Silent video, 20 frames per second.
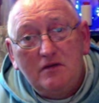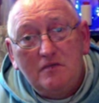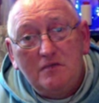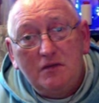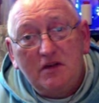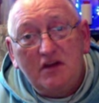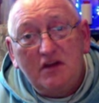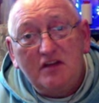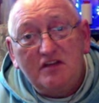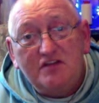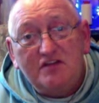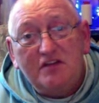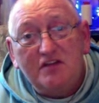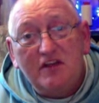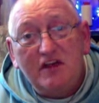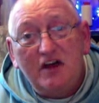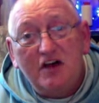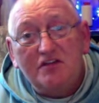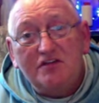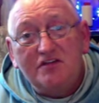because to
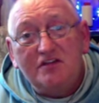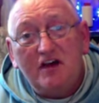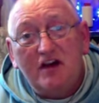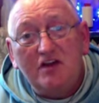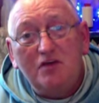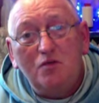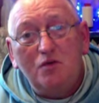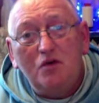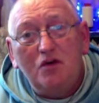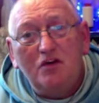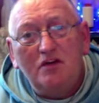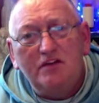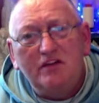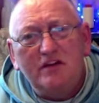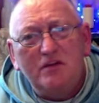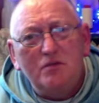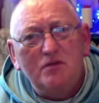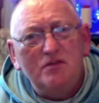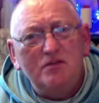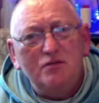the outside world he
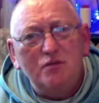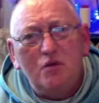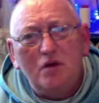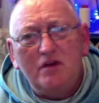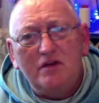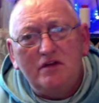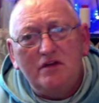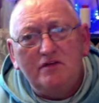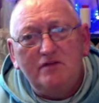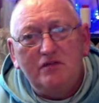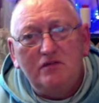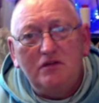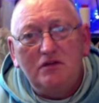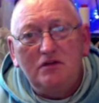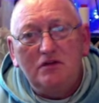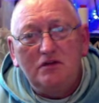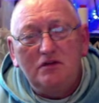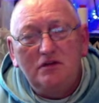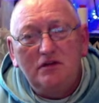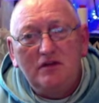was
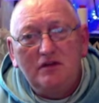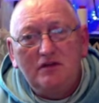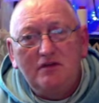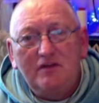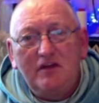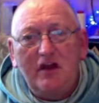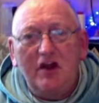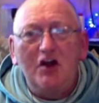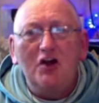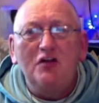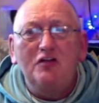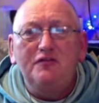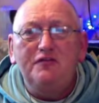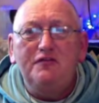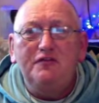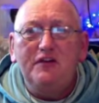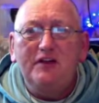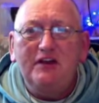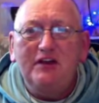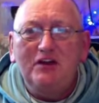wonderful, the Errol
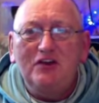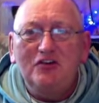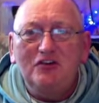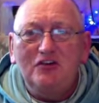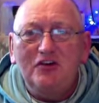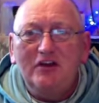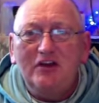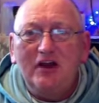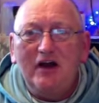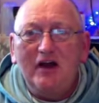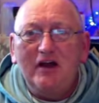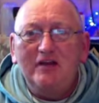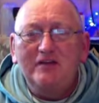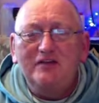Flynn lookalike, alike